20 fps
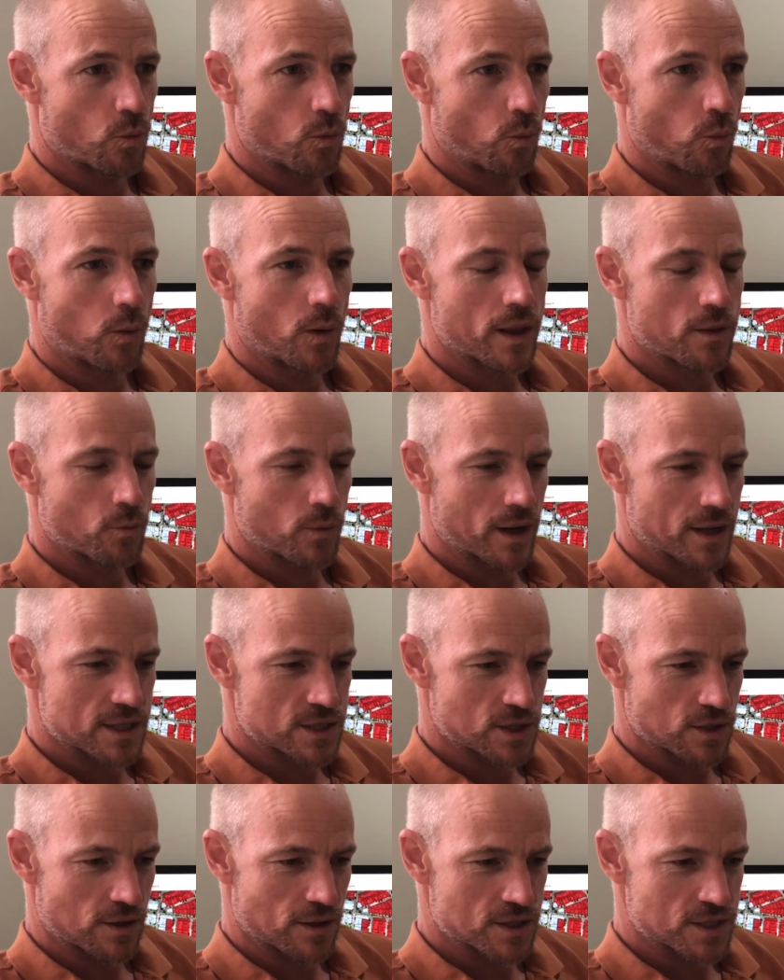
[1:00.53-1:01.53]
When
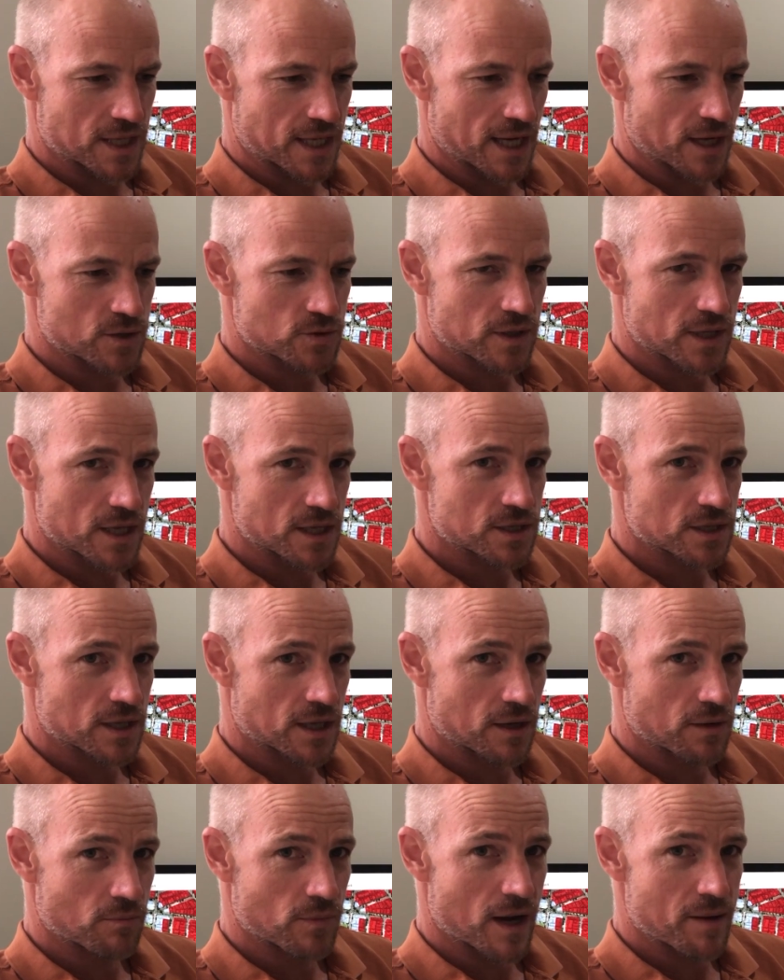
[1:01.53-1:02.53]
it's lodged to council, yes, you
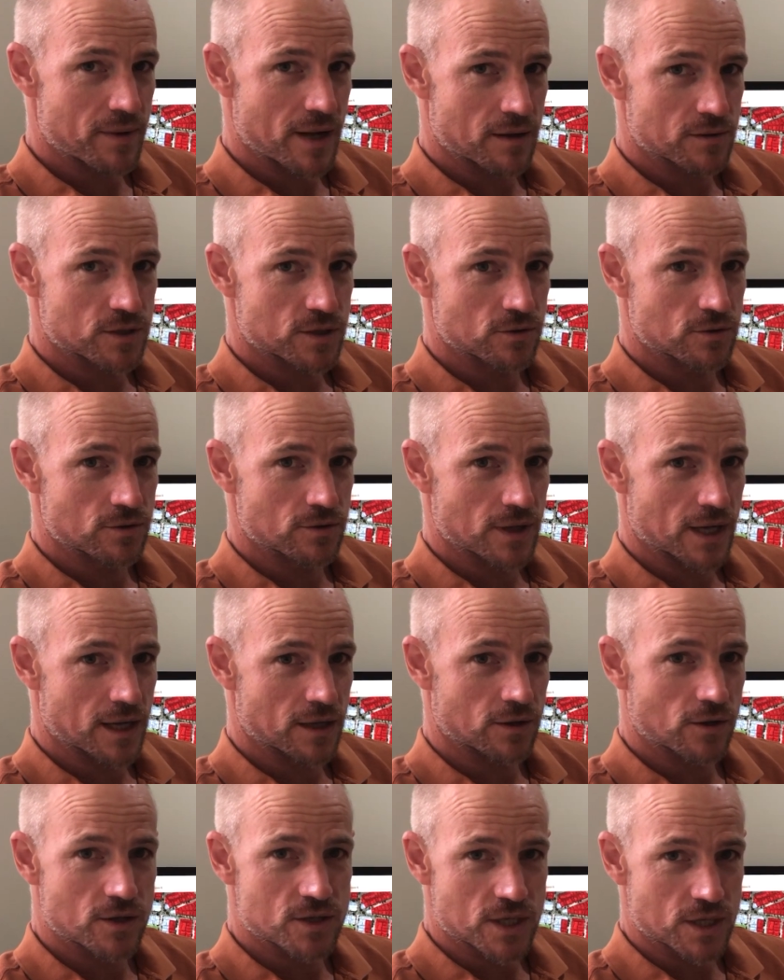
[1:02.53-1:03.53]
may be able to
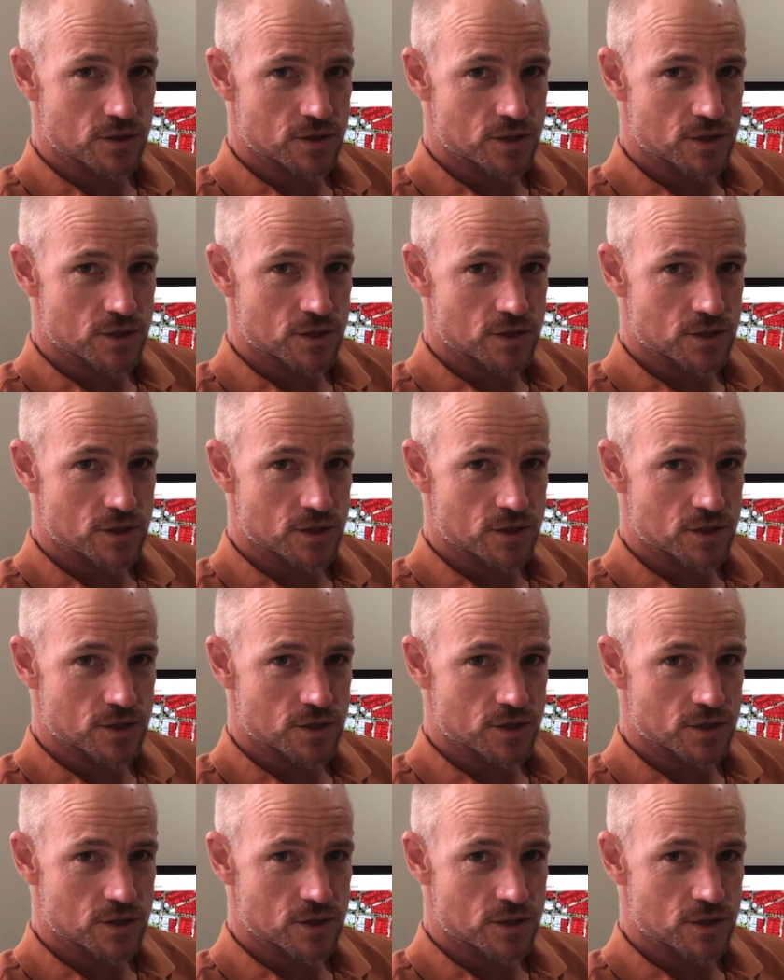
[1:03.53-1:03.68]
lodge it